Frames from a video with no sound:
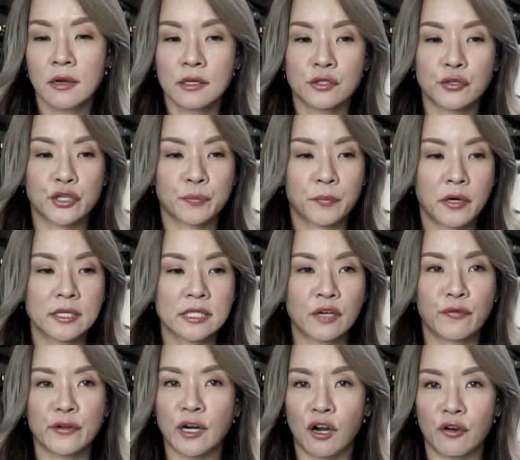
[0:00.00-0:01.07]
So she bought
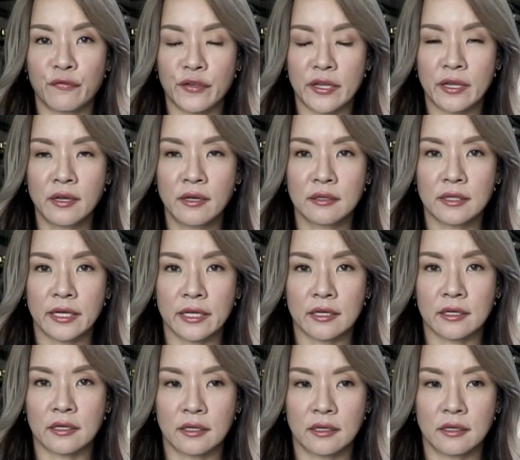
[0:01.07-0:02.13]
herself an RV, like
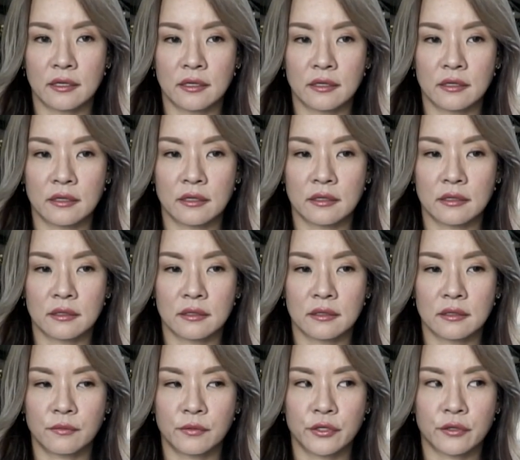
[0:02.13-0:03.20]
a,
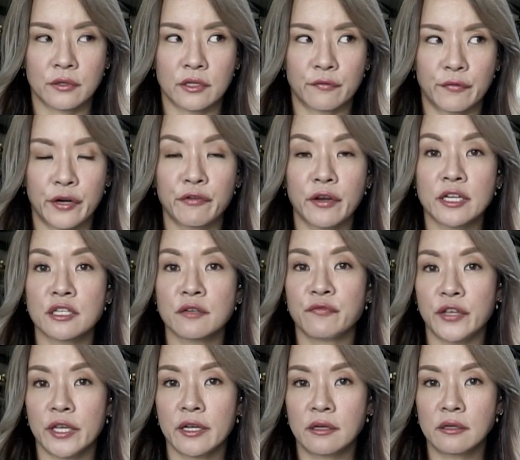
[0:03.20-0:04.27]
what do you call it, recreation
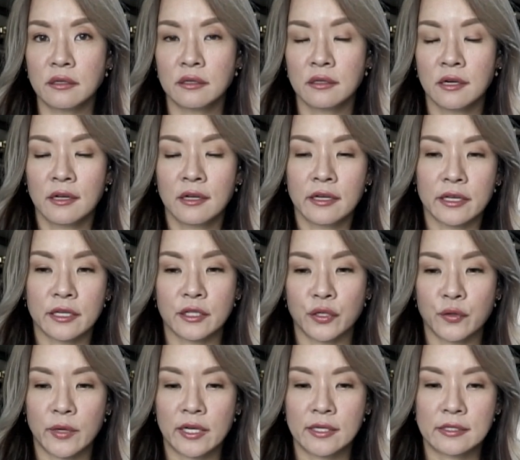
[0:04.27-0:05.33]
vehicle. In the
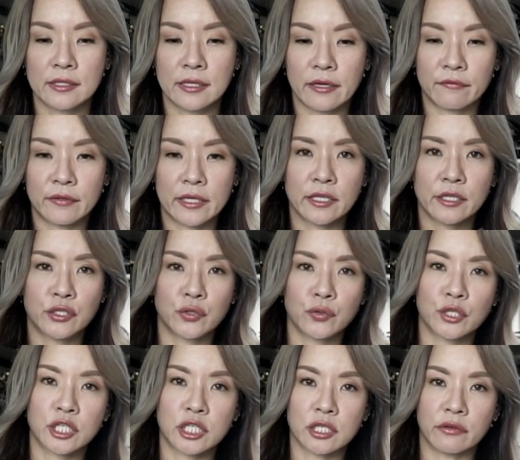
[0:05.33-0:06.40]
US, they have like these
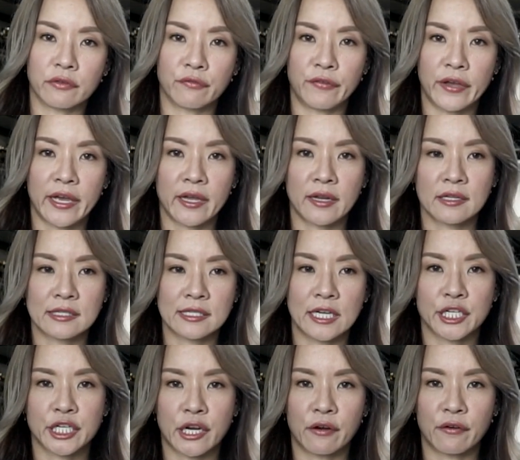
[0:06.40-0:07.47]
huge
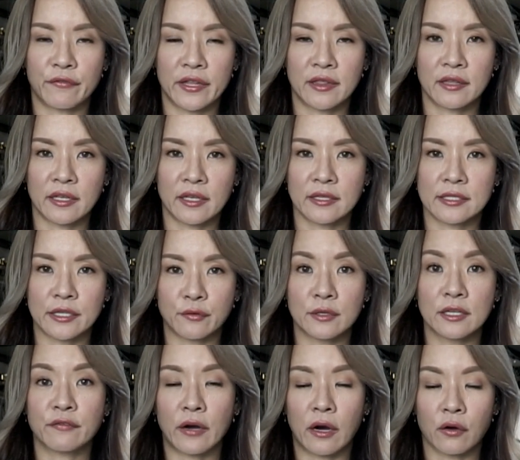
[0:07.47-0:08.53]
van/caravan thingies that you
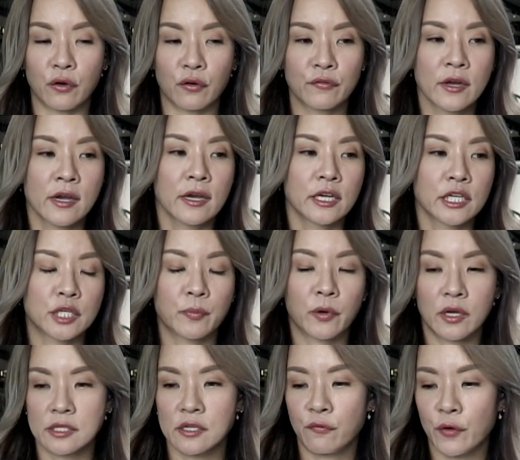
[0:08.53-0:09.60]
live out of. She bought
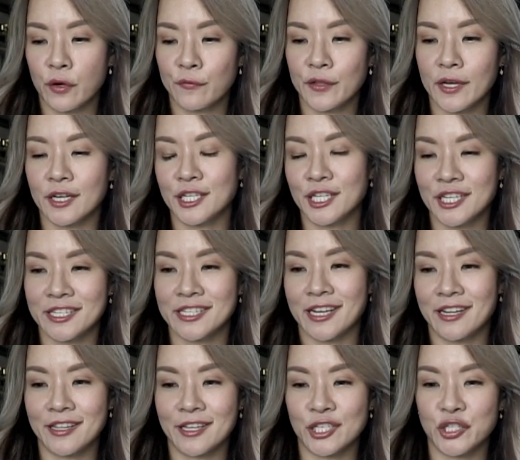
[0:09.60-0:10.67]
herself one of that and she
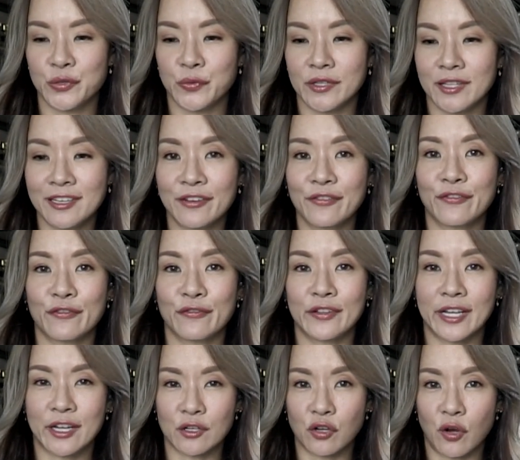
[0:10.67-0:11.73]
decided that she would live
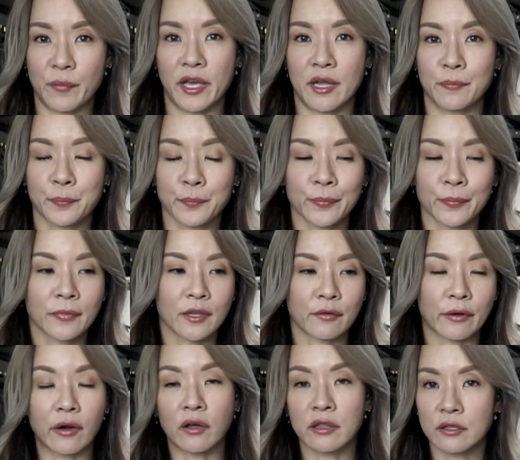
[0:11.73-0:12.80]
like a nomad,
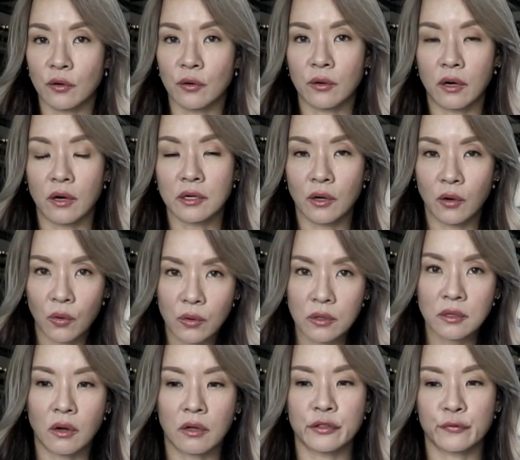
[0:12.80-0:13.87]
right, on her
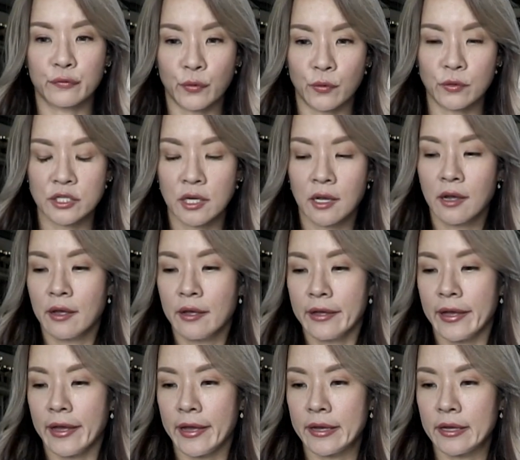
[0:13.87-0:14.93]
own on the road.
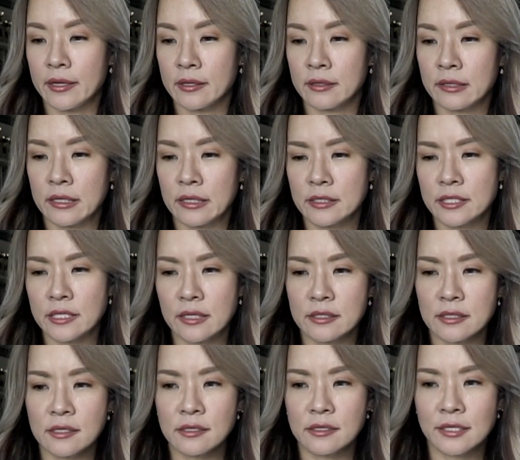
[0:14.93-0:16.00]
And it
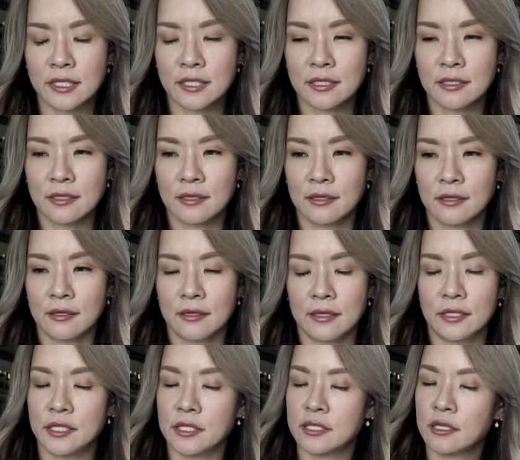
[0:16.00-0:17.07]

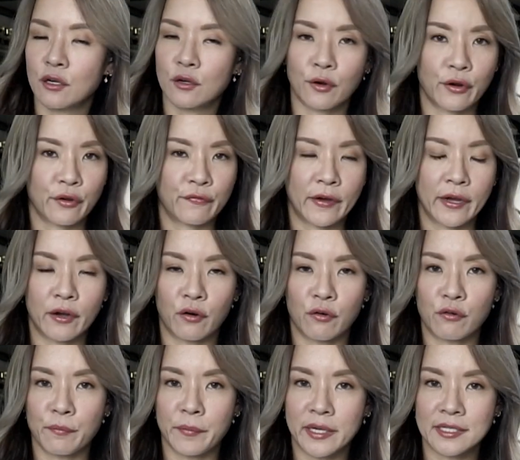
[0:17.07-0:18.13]
doesn't glorify
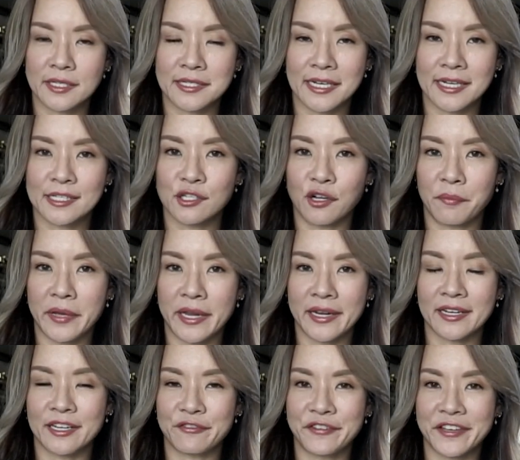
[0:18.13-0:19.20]
or romanticize nomadic
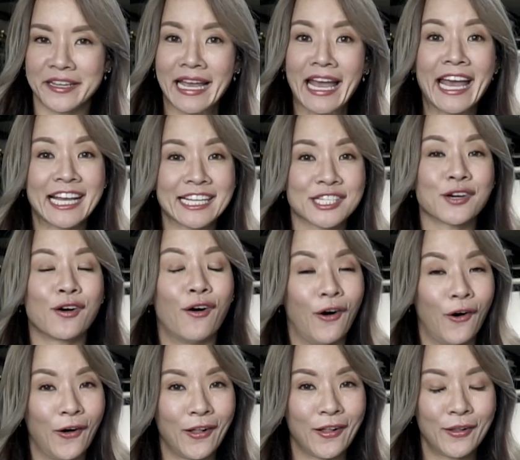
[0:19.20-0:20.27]
living at
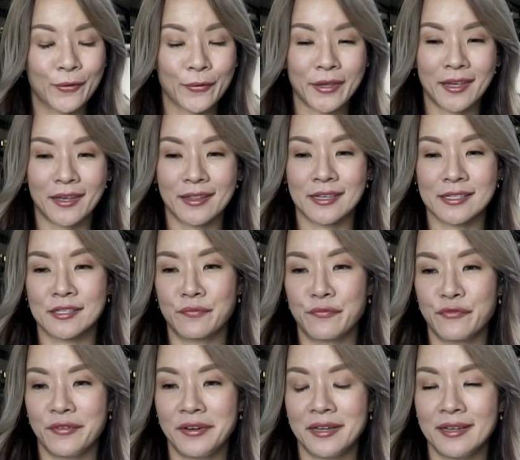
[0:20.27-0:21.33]
all. Okay, there are
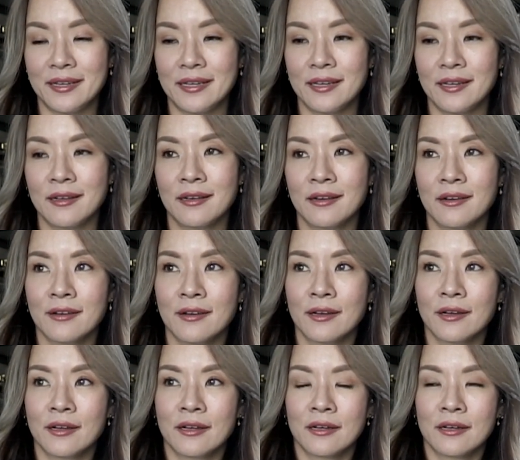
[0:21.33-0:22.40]
some really
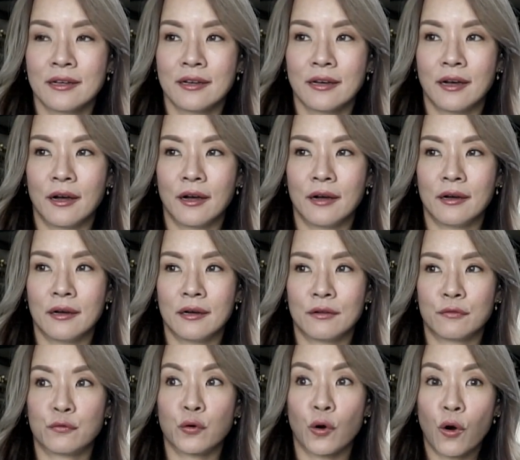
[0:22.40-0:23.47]

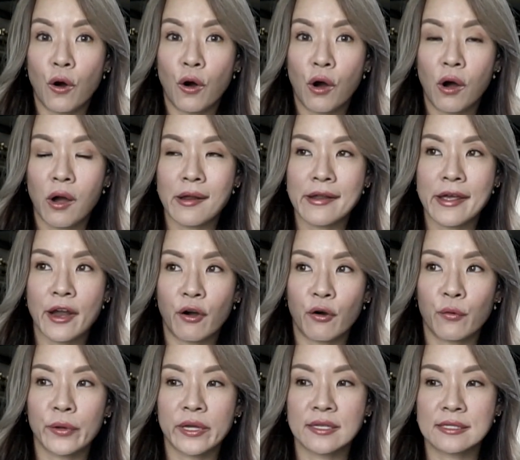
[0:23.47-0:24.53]
raw and
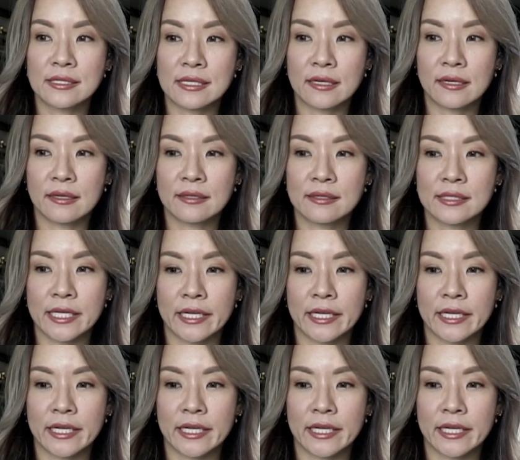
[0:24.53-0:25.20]
harrowing scenes.